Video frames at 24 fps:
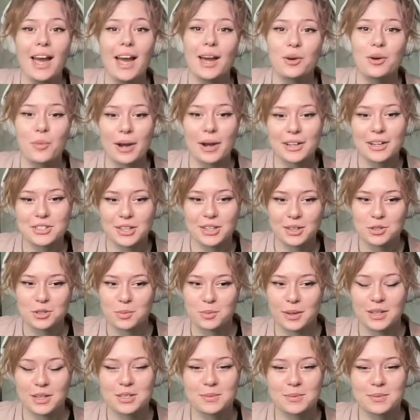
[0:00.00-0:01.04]
And while change
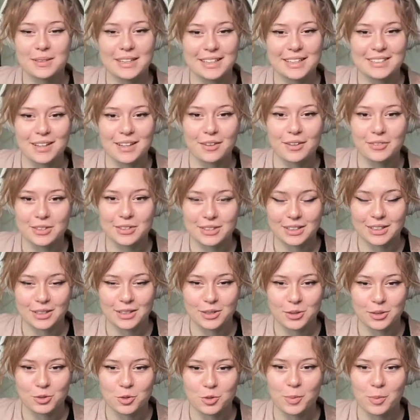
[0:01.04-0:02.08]
management is obviously a
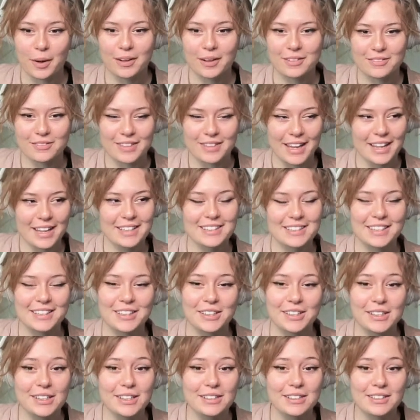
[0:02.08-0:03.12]
huge part of that,
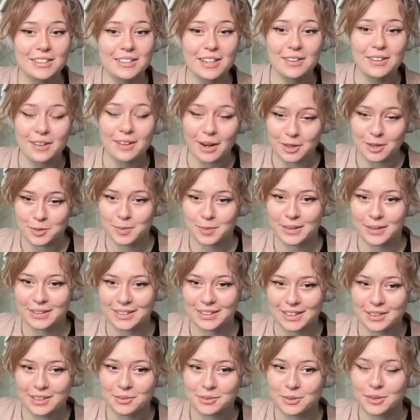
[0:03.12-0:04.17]
there is another aspect
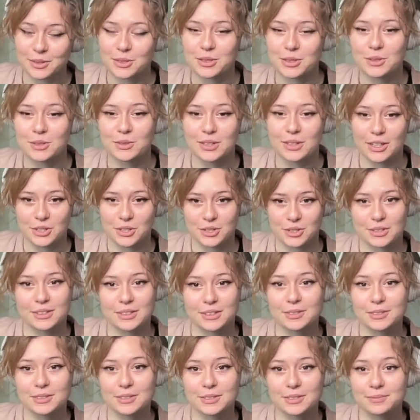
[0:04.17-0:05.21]
that I want to touch
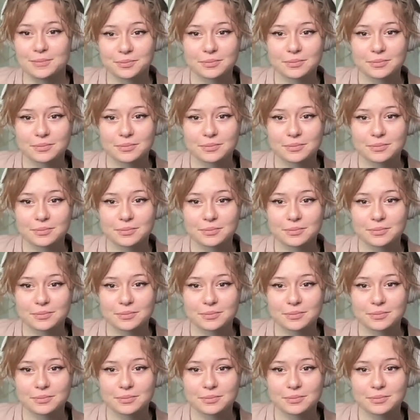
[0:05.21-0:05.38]
on.